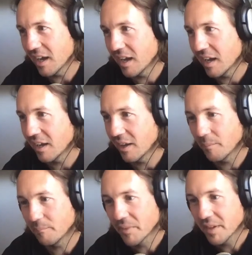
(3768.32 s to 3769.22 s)

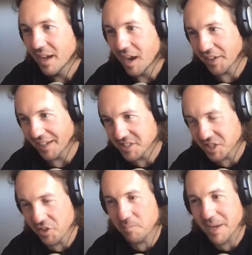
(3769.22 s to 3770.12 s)
Um,
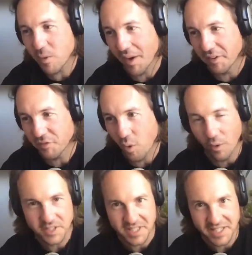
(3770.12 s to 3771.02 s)
okay, so the big one,
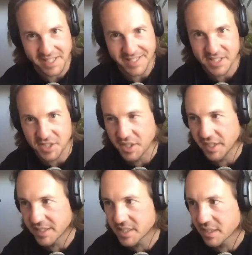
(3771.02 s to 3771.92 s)
of course,
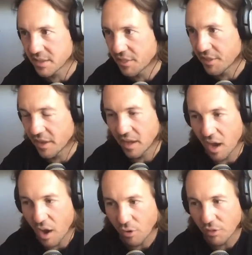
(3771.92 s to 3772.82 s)
is that
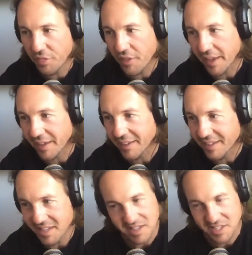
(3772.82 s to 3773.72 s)
the whole
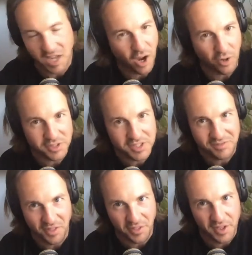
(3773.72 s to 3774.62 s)
thing is a
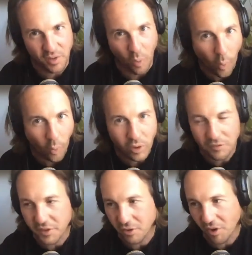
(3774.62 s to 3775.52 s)
hoax, that
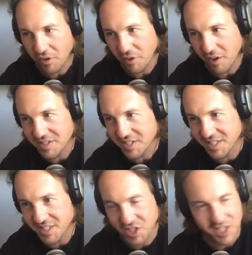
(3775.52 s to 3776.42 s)
all of the
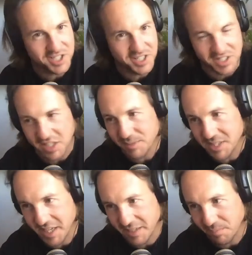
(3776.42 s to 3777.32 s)
coronavirus is just a
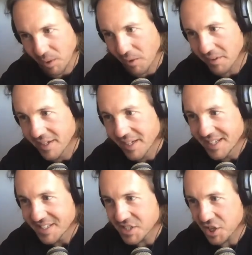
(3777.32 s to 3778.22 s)
deep state
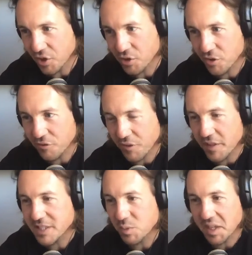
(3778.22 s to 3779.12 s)
plot.
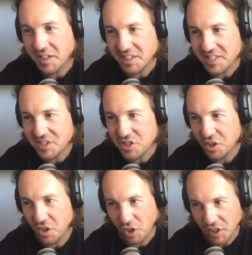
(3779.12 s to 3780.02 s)
So for this, we can
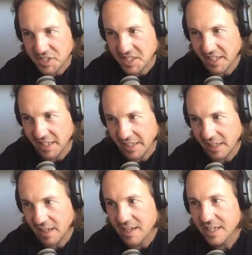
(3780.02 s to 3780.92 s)
listen to holistic
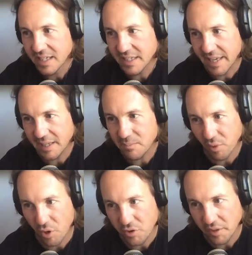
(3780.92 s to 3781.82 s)
healer
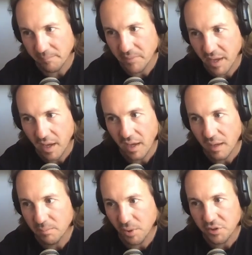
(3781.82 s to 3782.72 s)
Kelly Brogan.
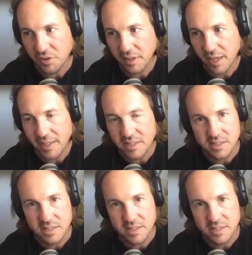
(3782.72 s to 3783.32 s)
Uh, Brogan